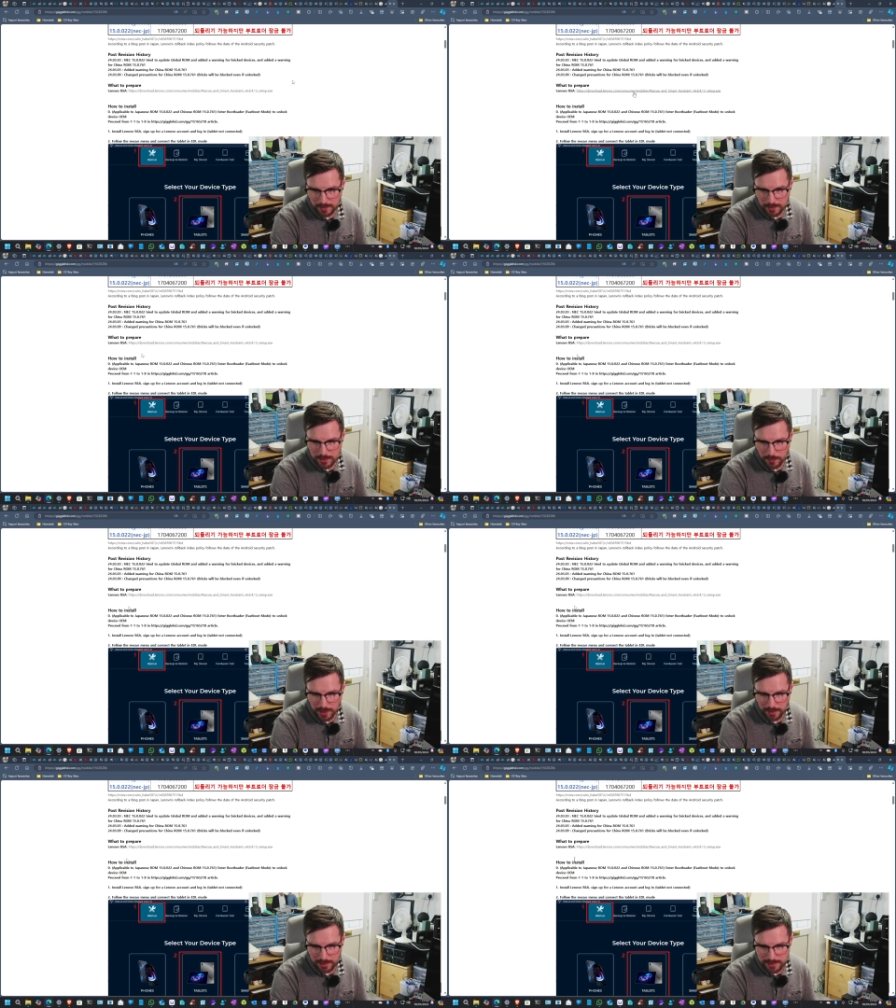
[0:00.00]
So
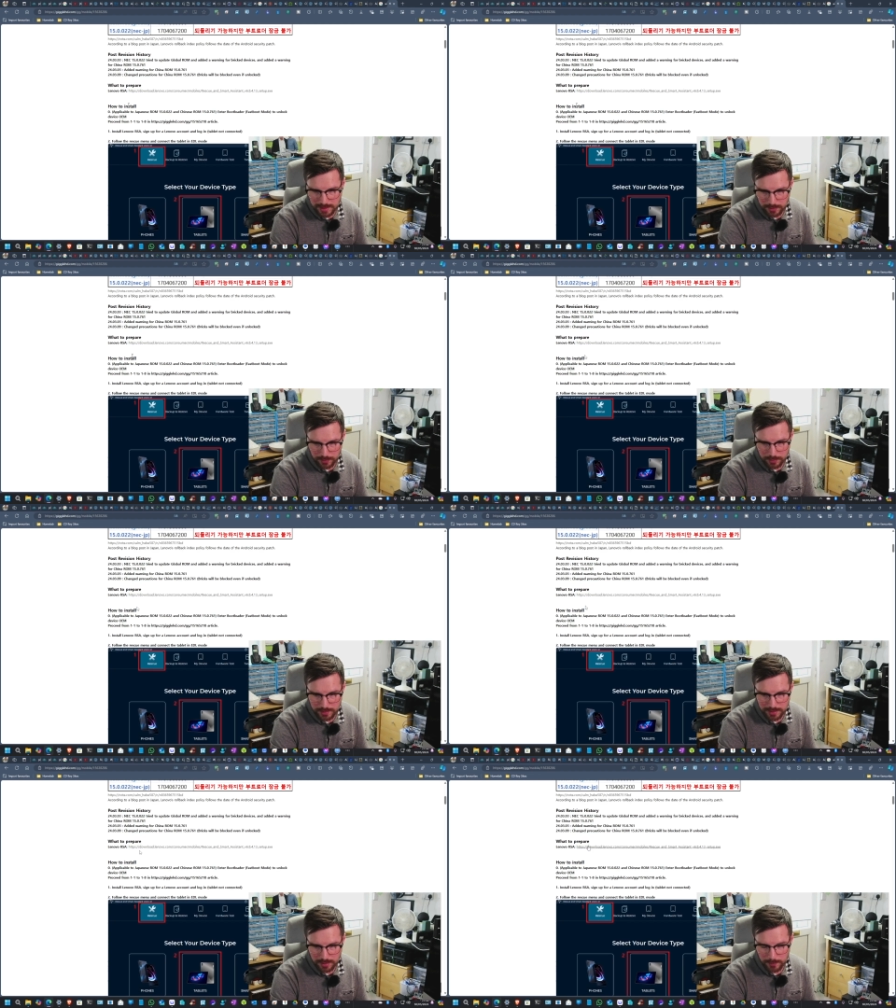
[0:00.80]
while that's
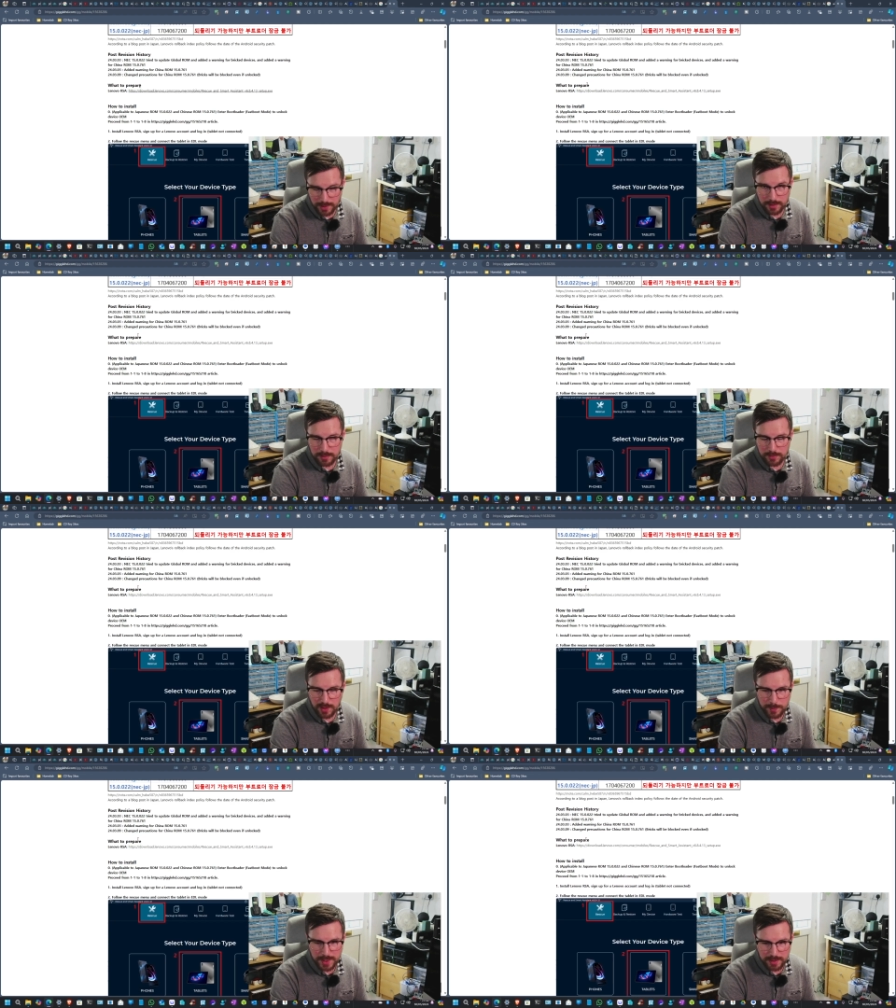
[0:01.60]
downloading on my
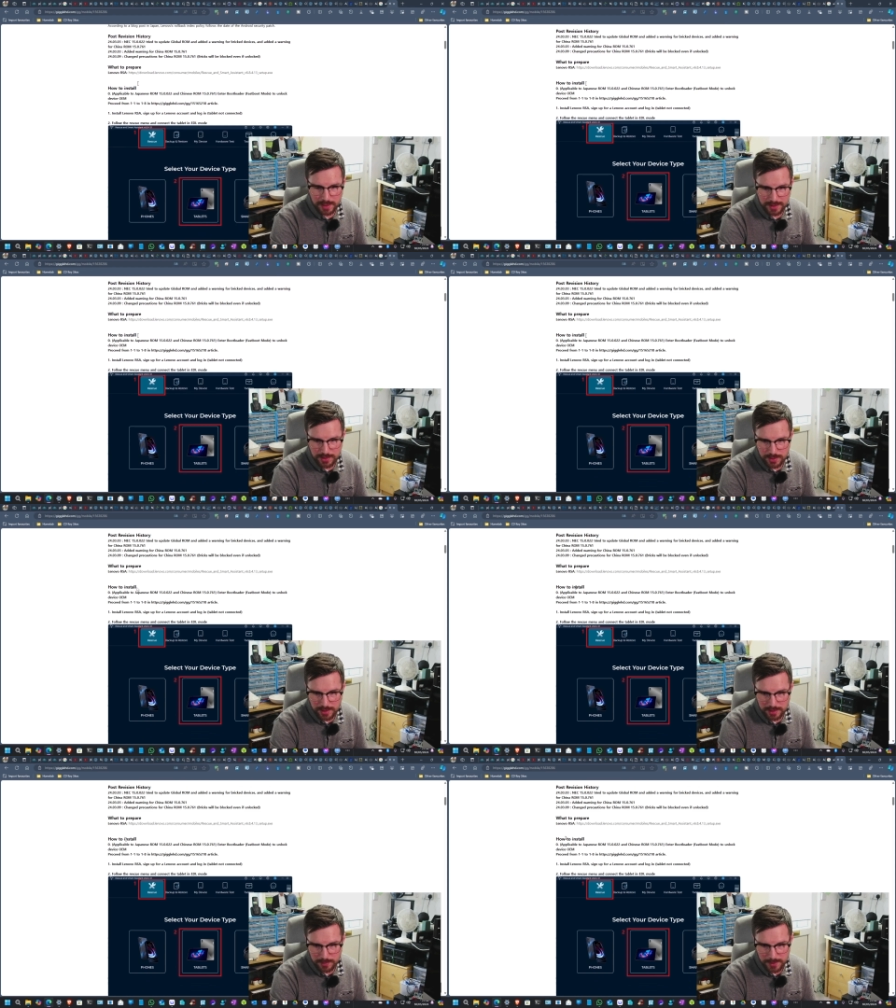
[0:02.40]
crappy connection
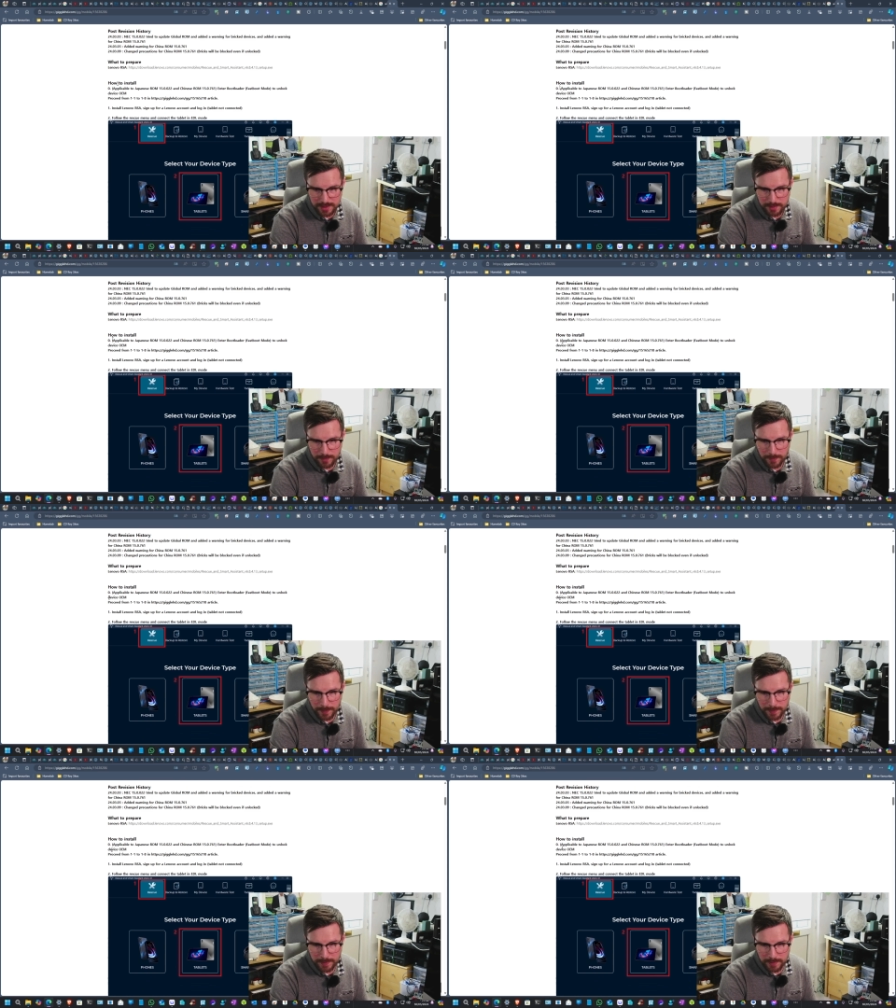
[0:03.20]
at the minute,
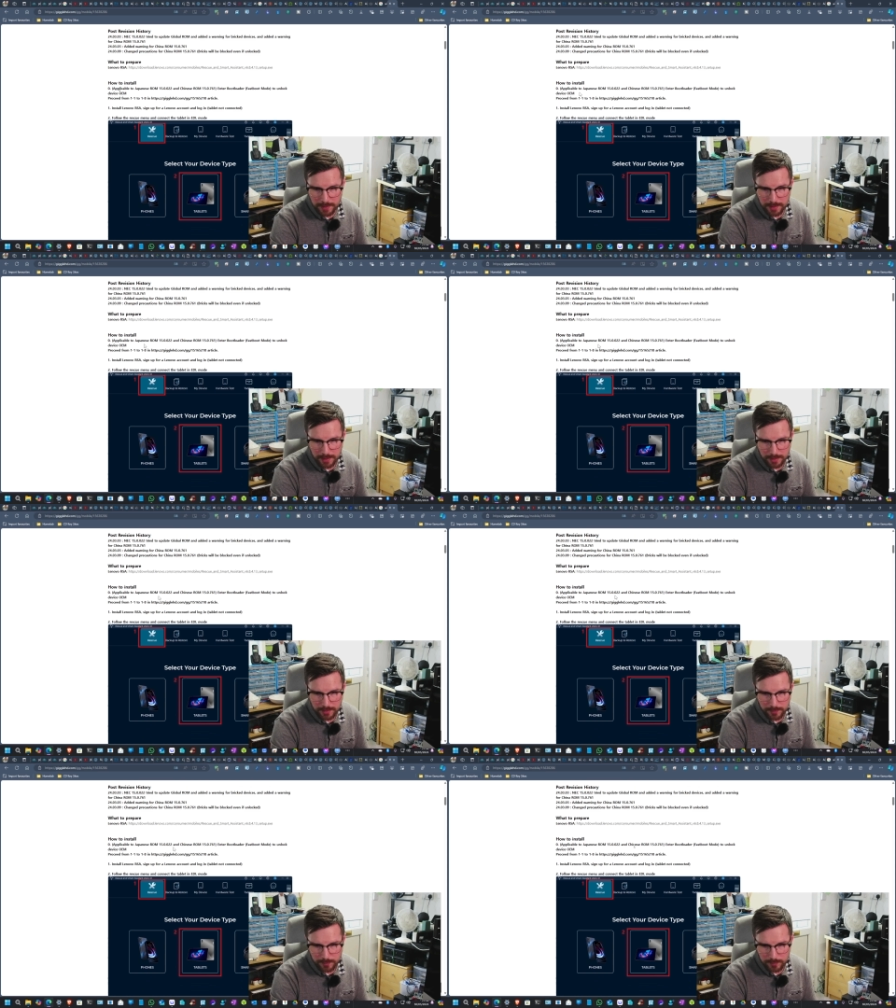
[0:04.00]

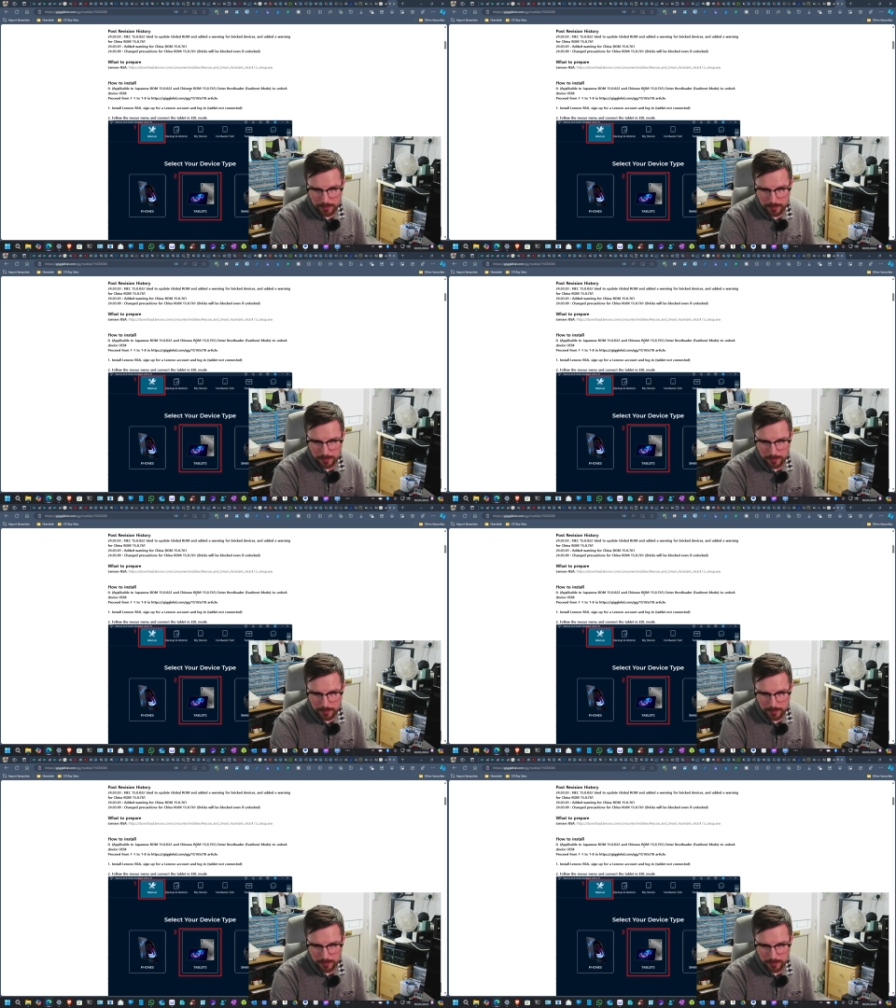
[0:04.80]
um,